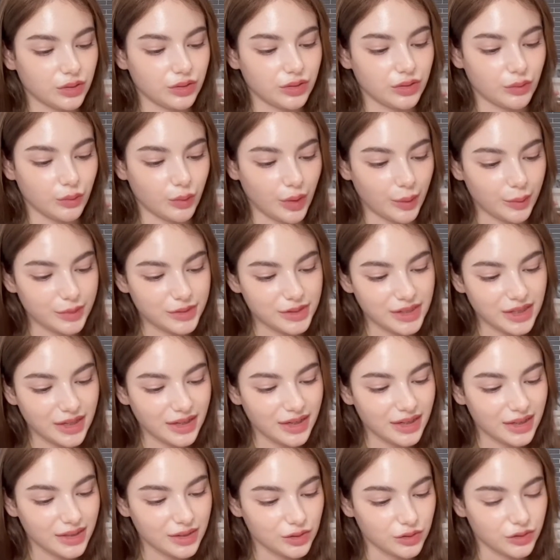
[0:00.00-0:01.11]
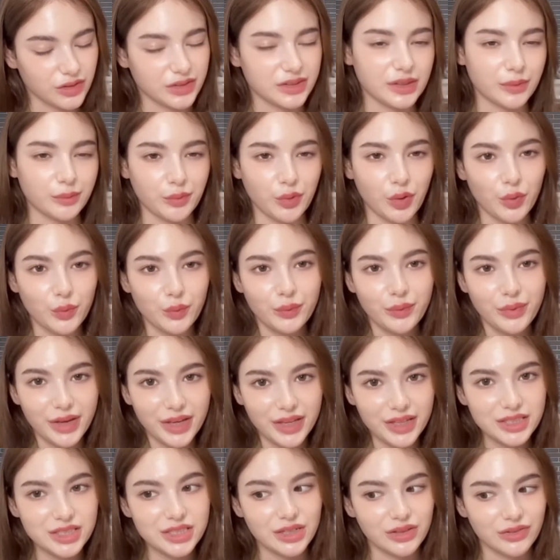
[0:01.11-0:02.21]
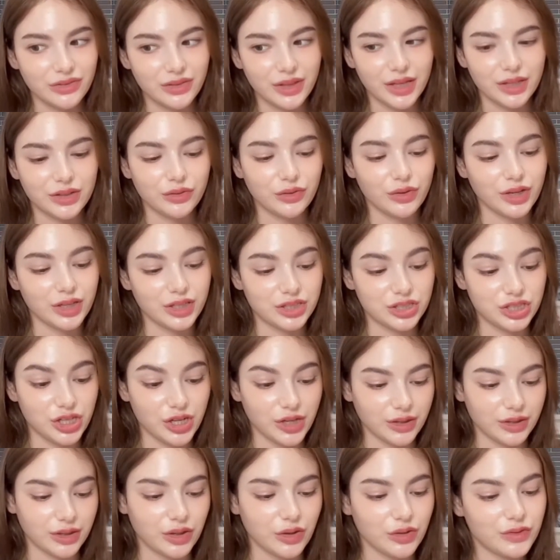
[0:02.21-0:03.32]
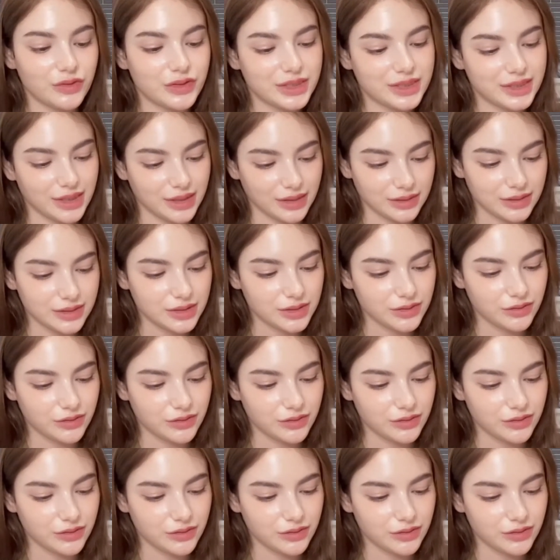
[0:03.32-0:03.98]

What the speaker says: the website, on some homepage, and then you can check your results.